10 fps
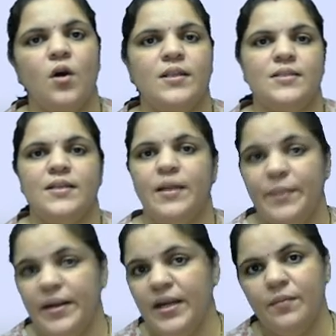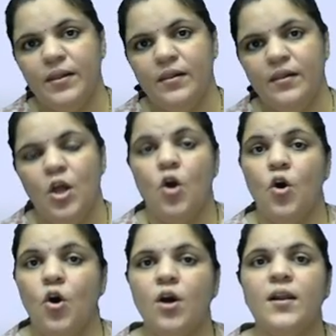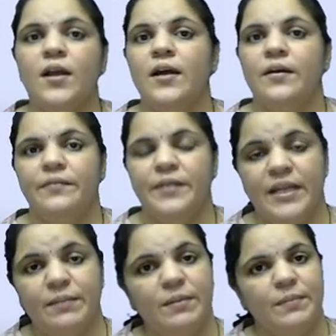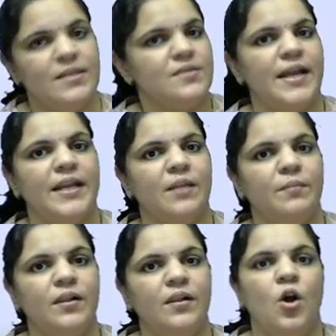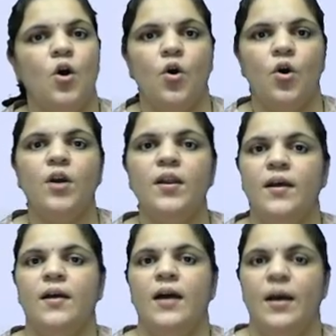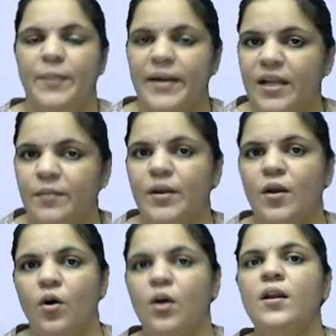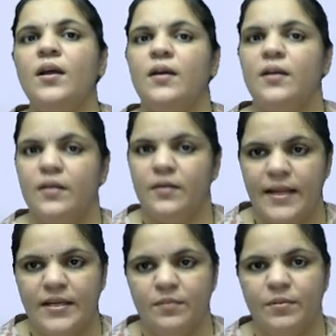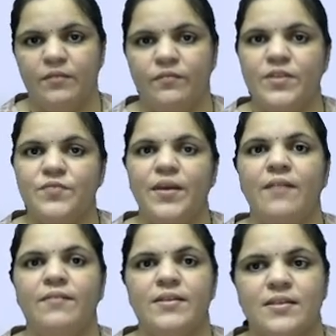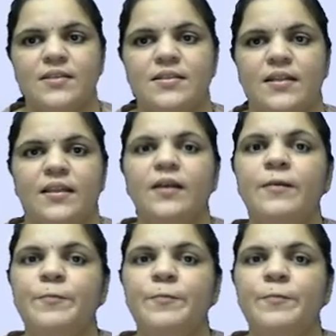is it appendable? Or readable plus writable? Or appendable or writable, which we have discussed in the